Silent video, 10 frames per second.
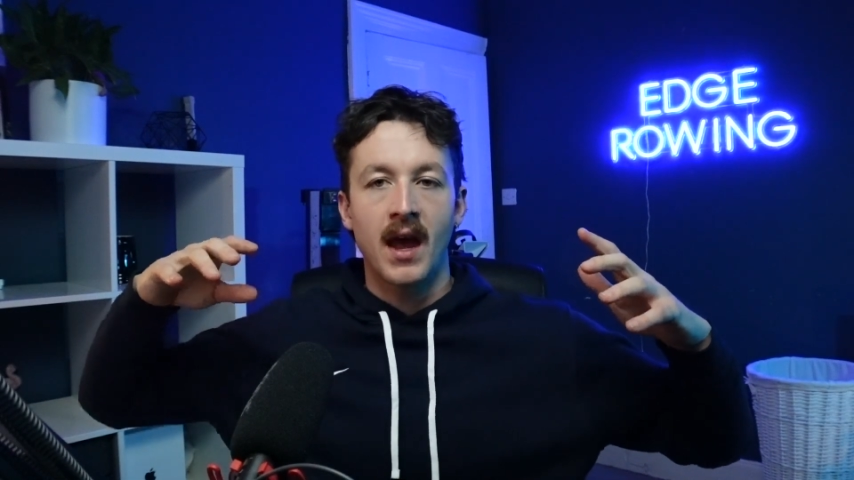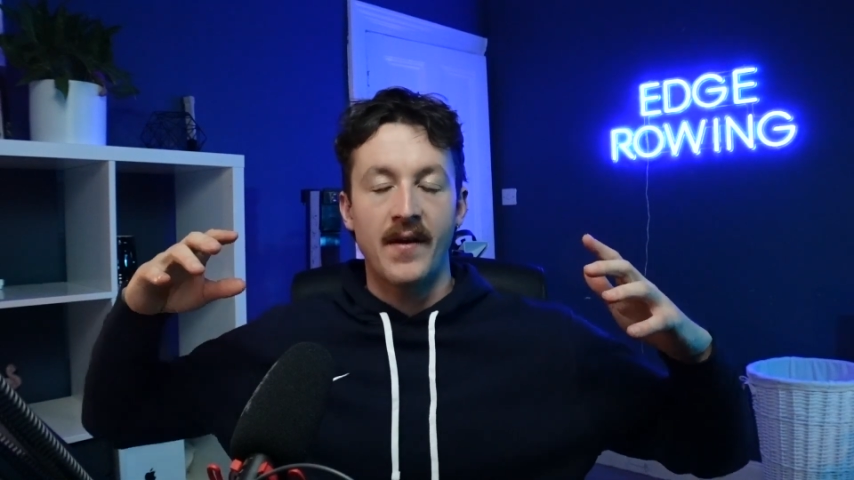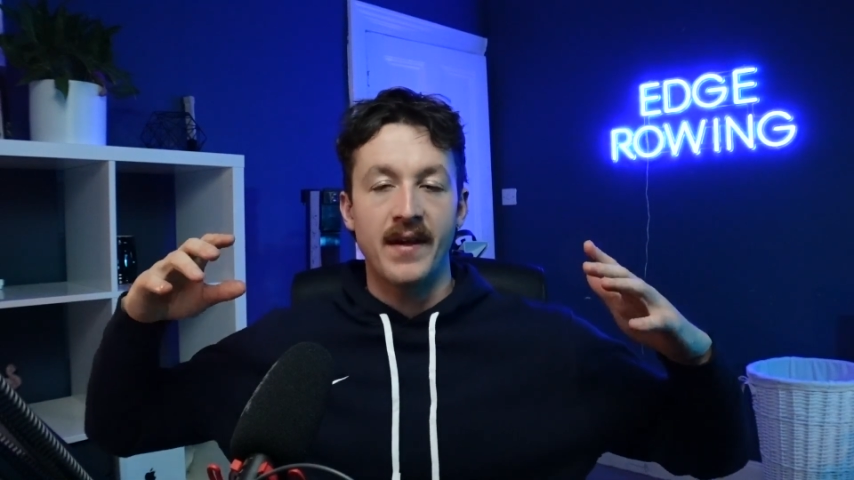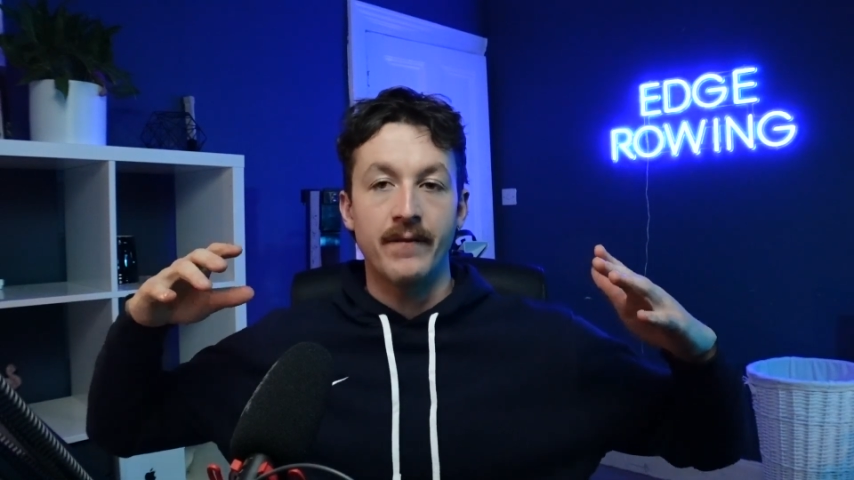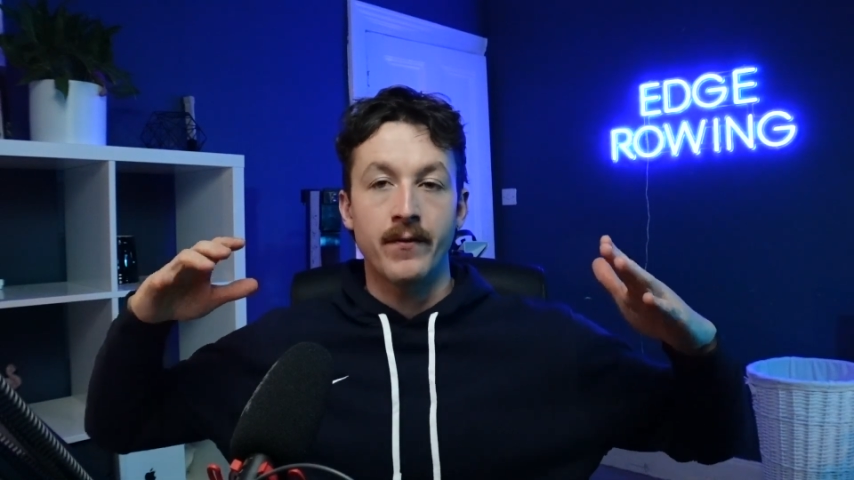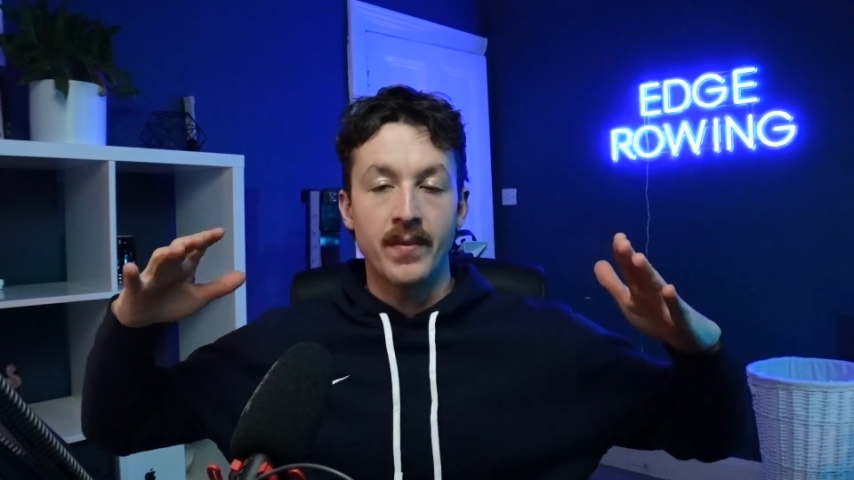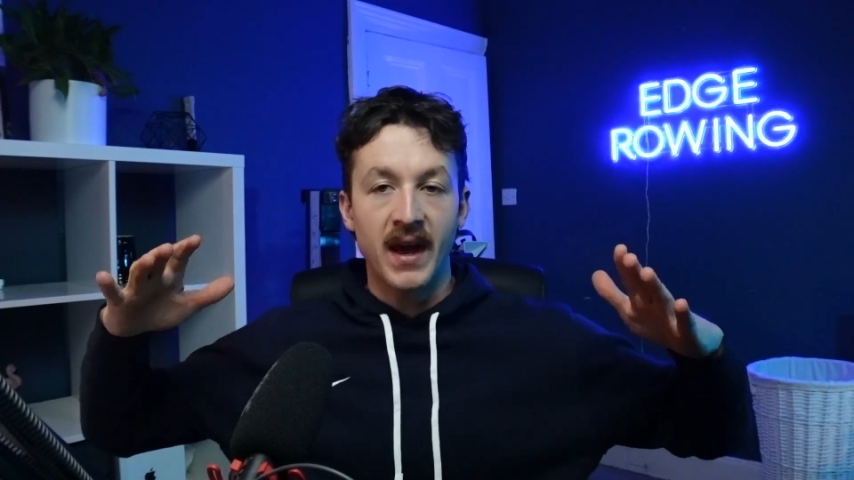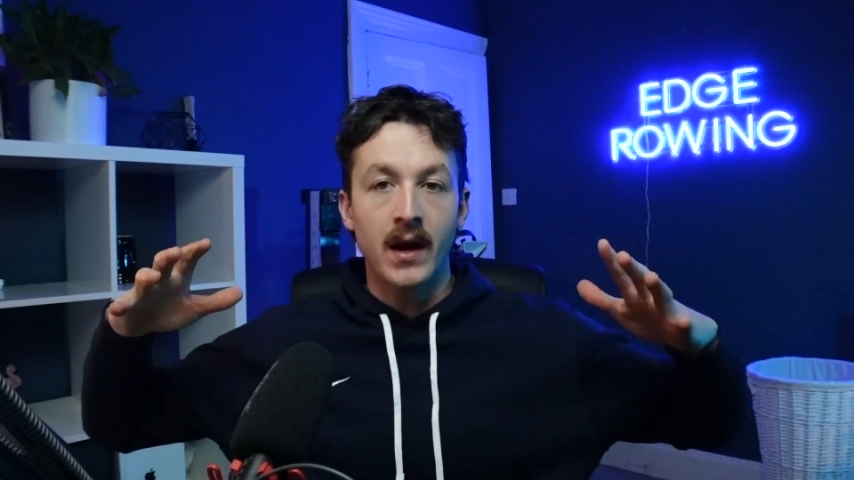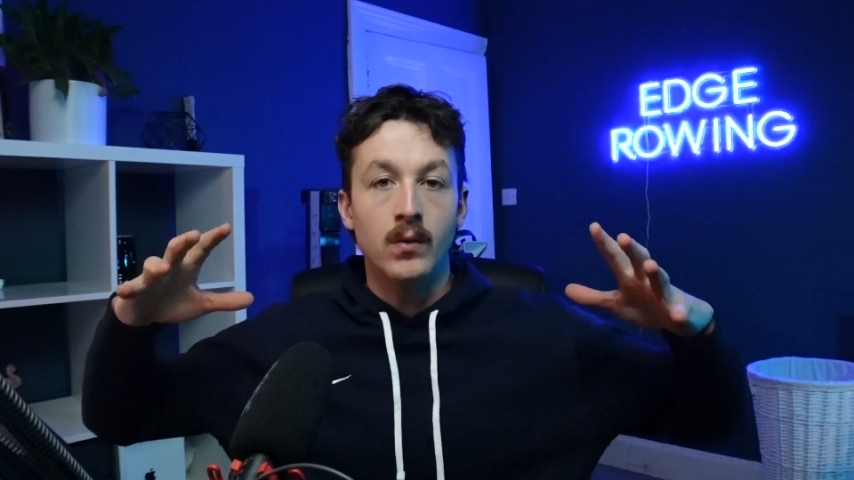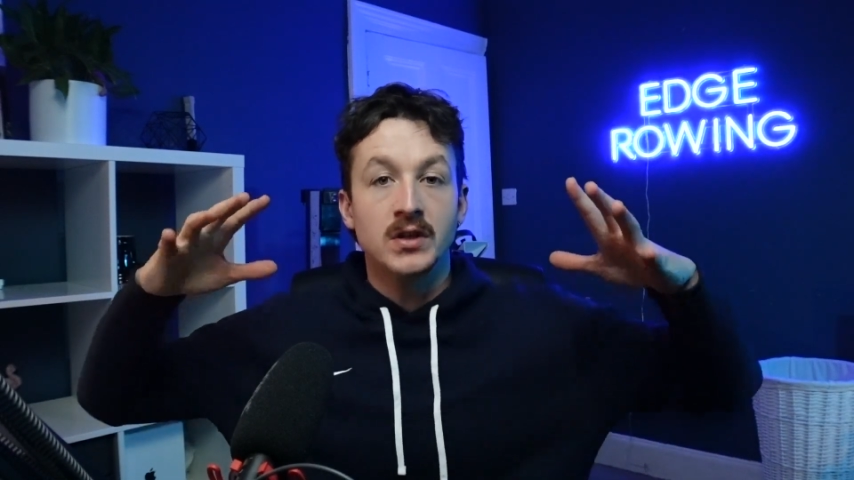And then from
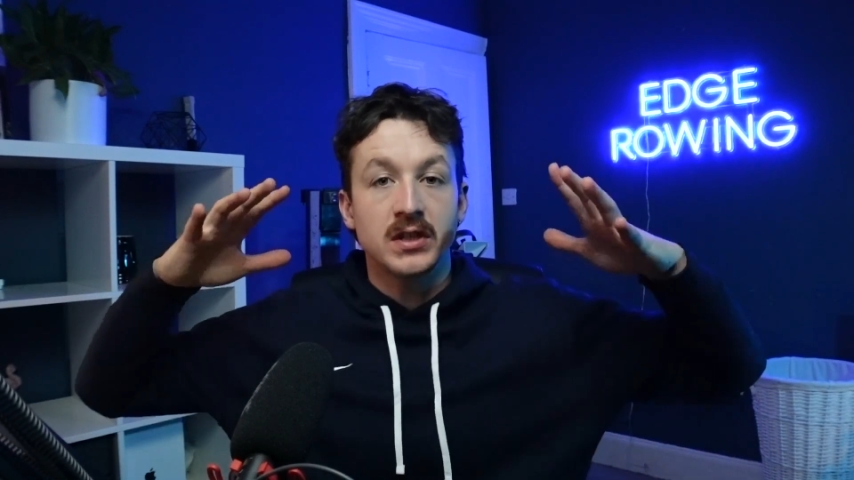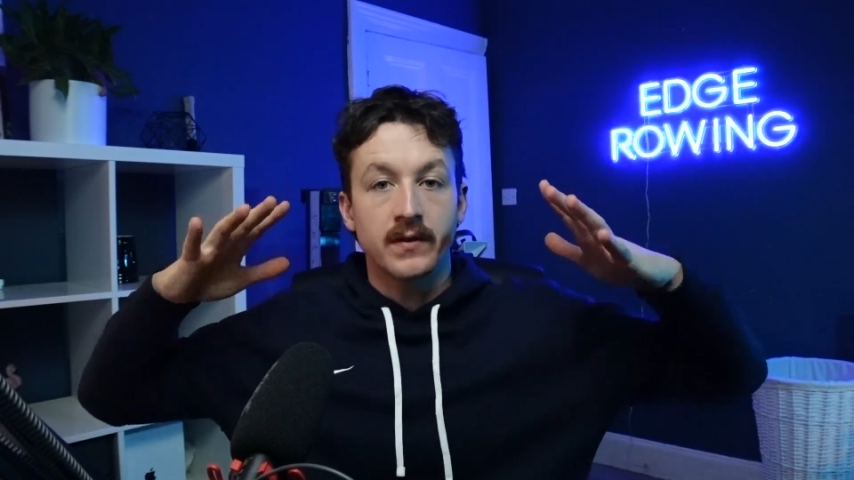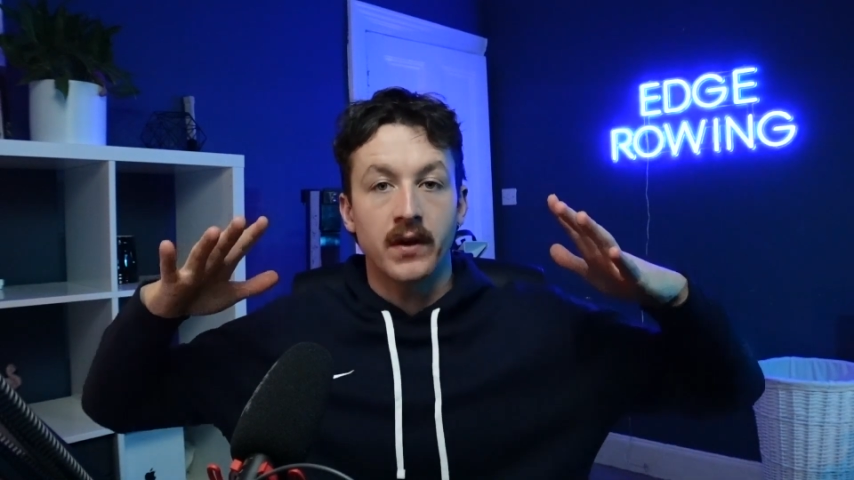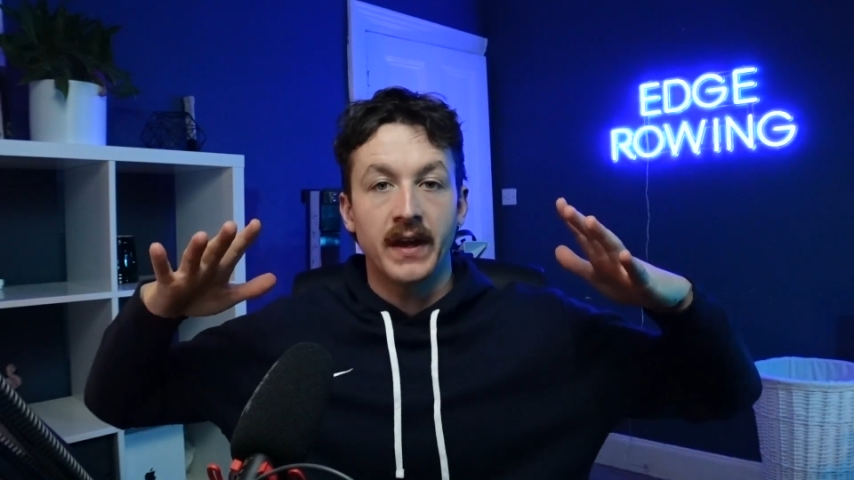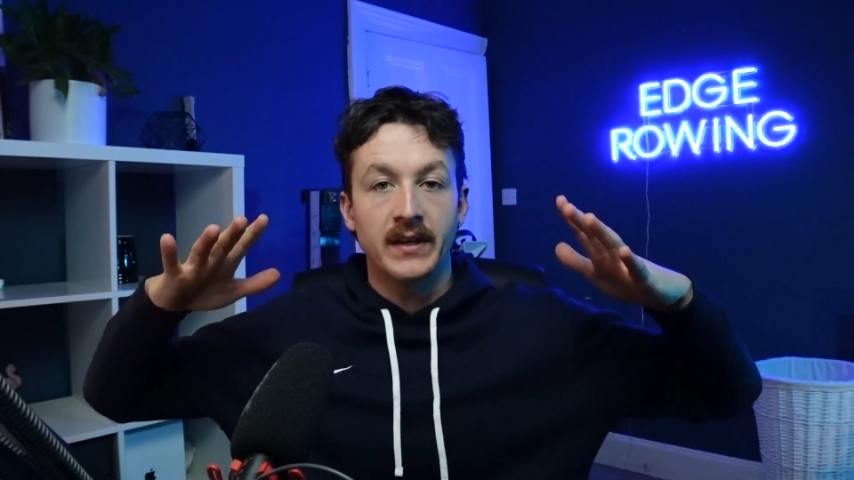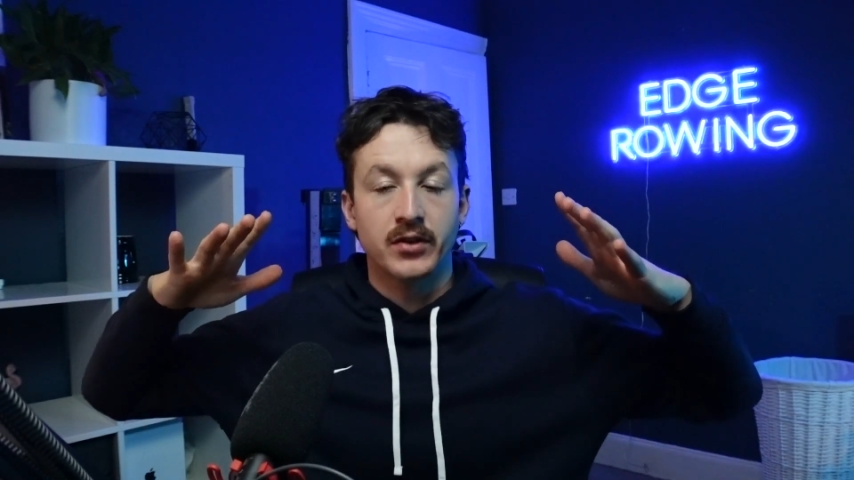there, once you've got that